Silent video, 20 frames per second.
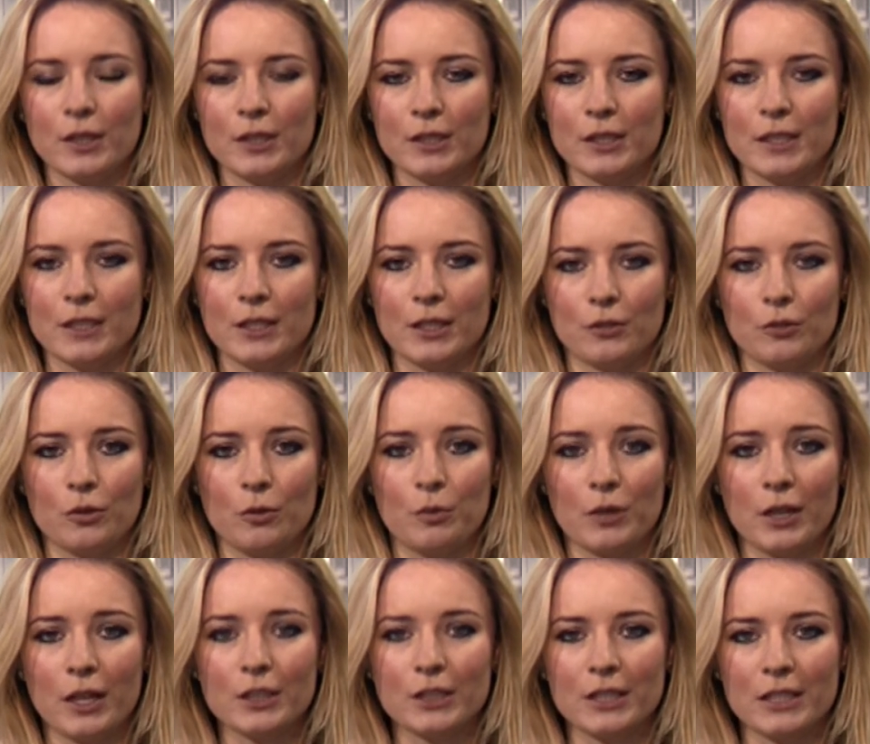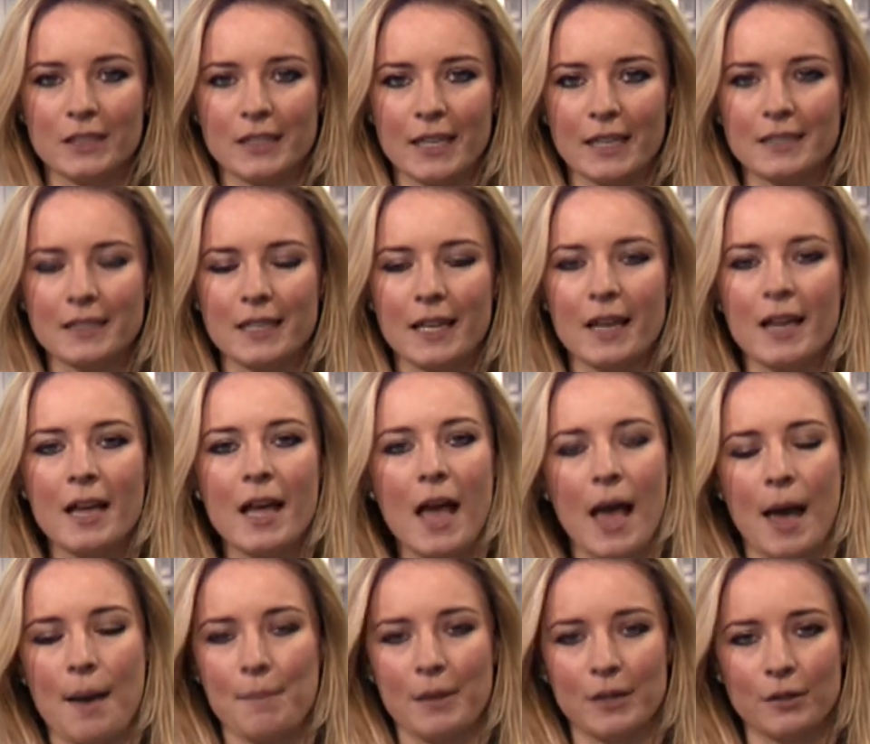industrial production data
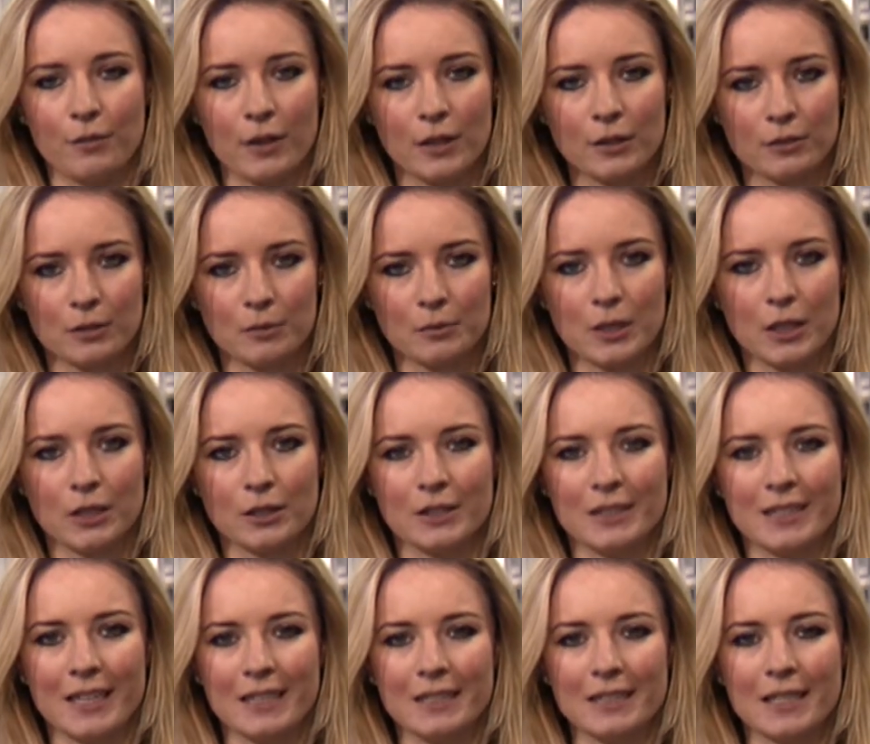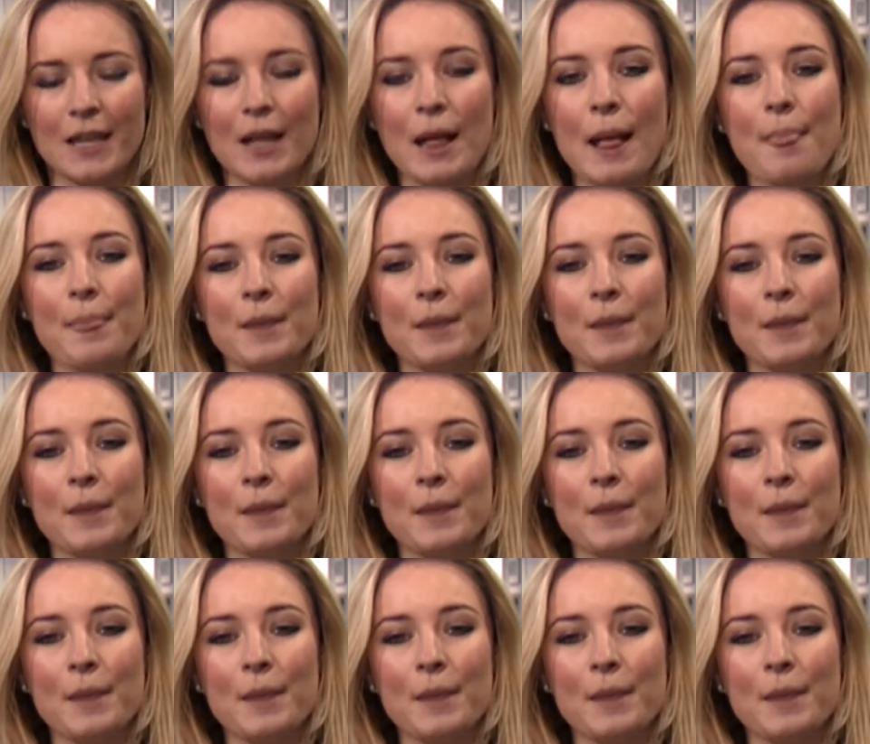and manufacturing production data.